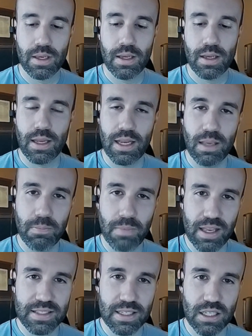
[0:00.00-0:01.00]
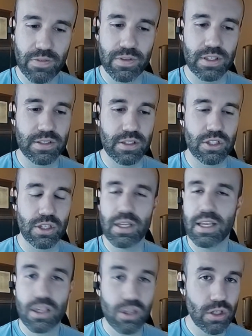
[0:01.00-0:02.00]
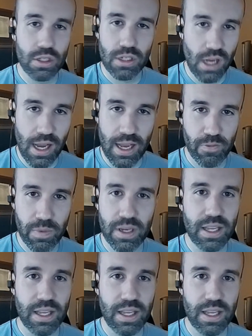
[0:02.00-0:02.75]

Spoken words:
And he makes that tough decision. It could not have been